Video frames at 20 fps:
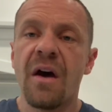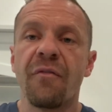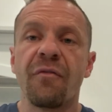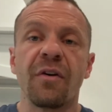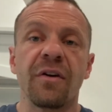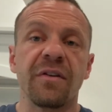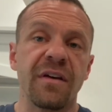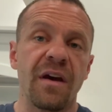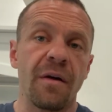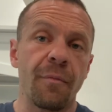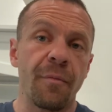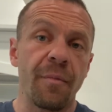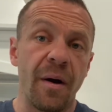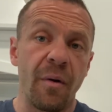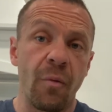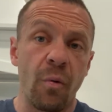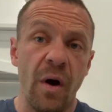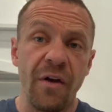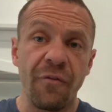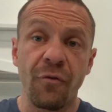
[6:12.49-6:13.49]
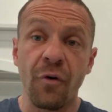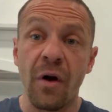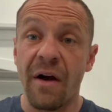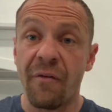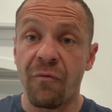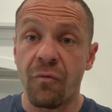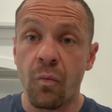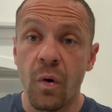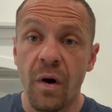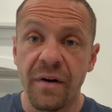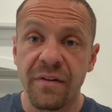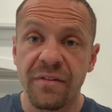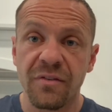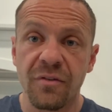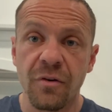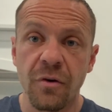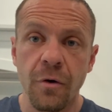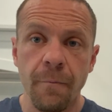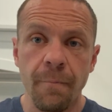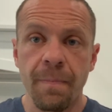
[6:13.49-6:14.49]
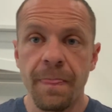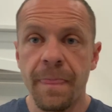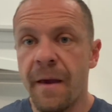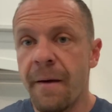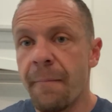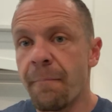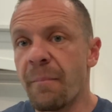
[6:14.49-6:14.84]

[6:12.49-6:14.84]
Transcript: For example, my wife will have one scoop.